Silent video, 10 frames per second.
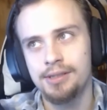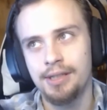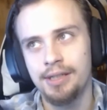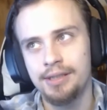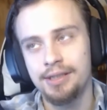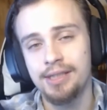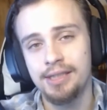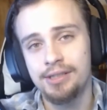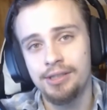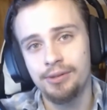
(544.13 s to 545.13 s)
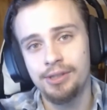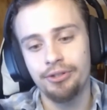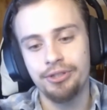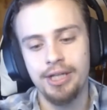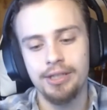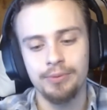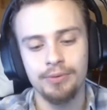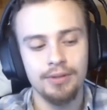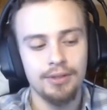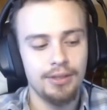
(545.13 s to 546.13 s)
and that's, you know, it's
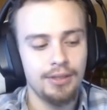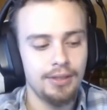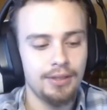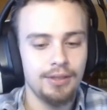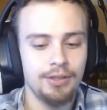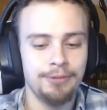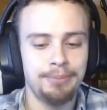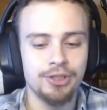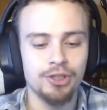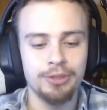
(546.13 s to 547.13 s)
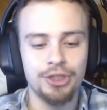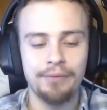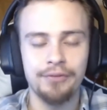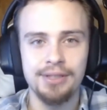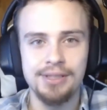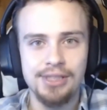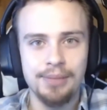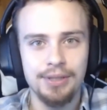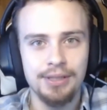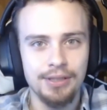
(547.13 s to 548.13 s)
understandable. You put so much effort into
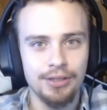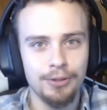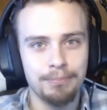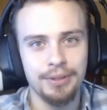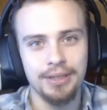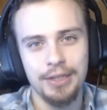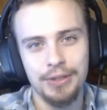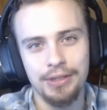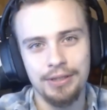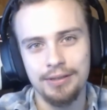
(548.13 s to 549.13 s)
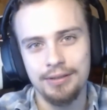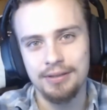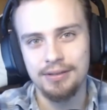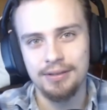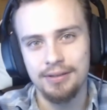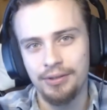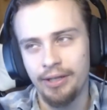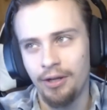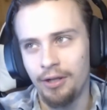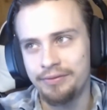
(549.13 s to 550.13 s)
something, put it out there, you
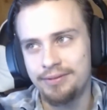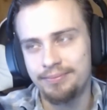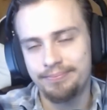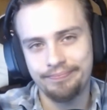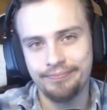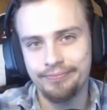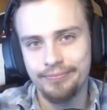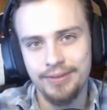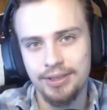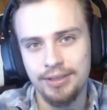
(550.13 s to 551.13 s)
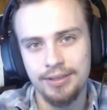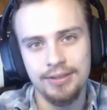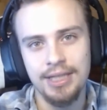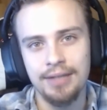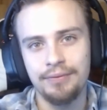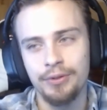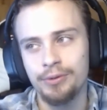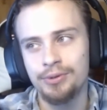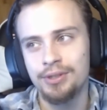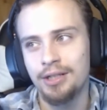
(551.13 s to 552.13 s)
get all 10
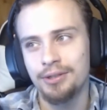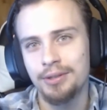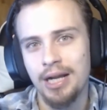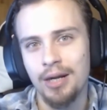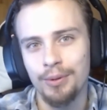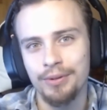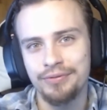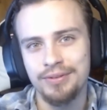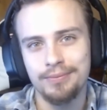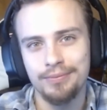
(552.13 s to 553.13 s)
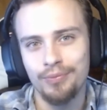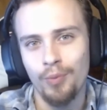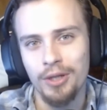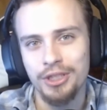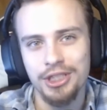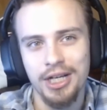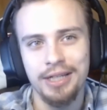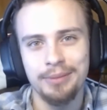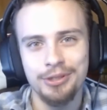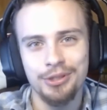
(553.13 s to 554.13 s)
views under an hour of watch
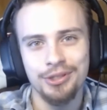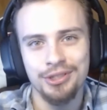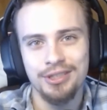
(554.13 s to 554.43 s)
time, and you're just